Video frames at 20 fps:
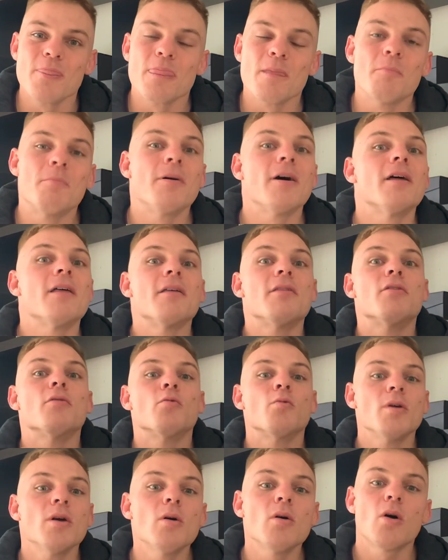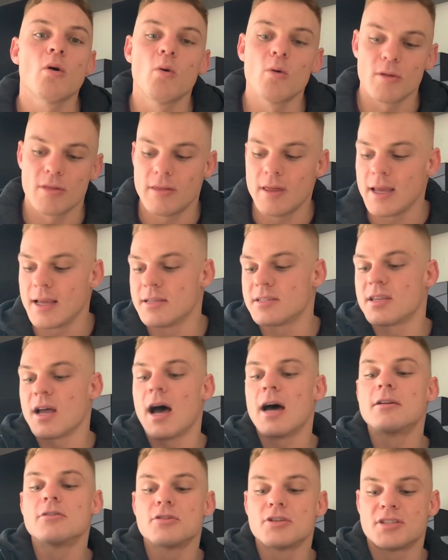But the real core thing is to
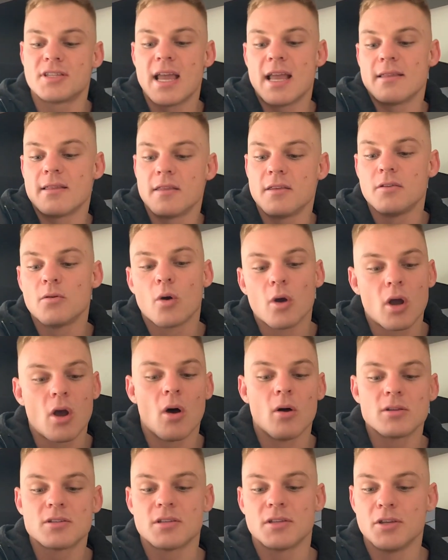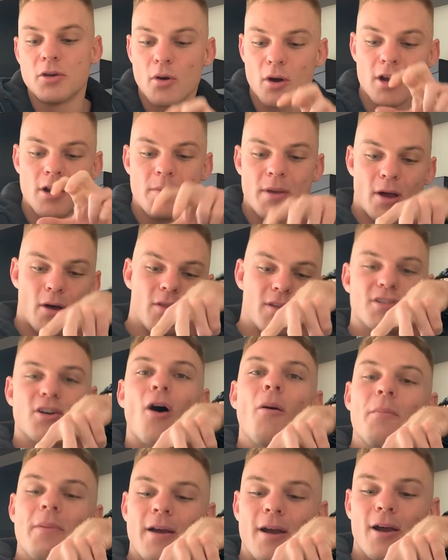understand that you're going to be on the
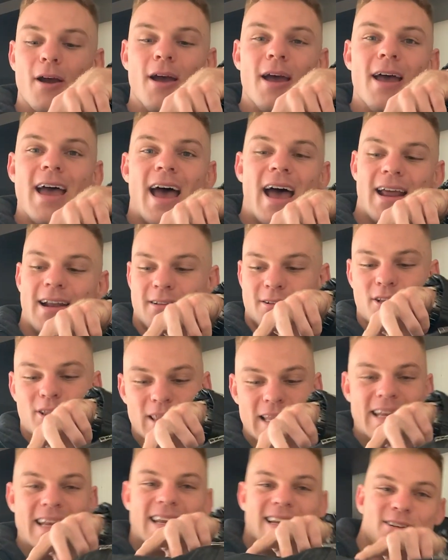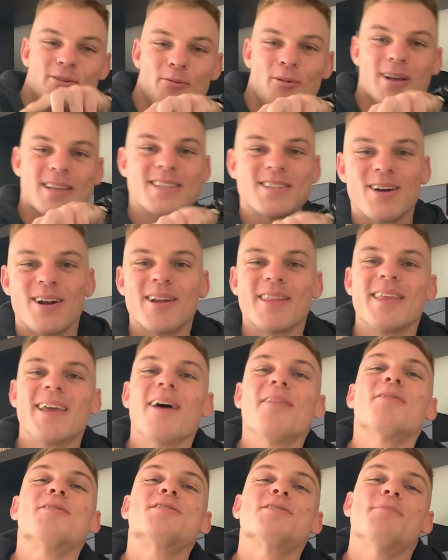top here and leaning to one side or the
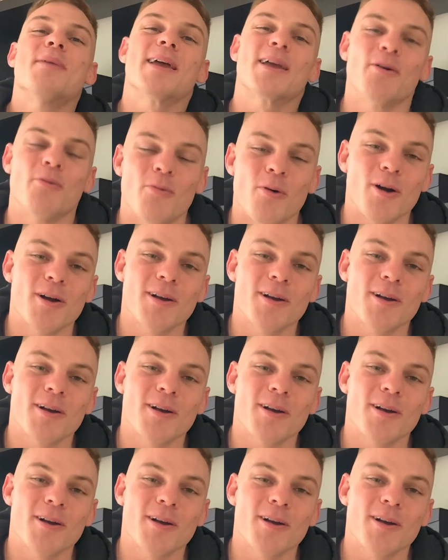other to make it work.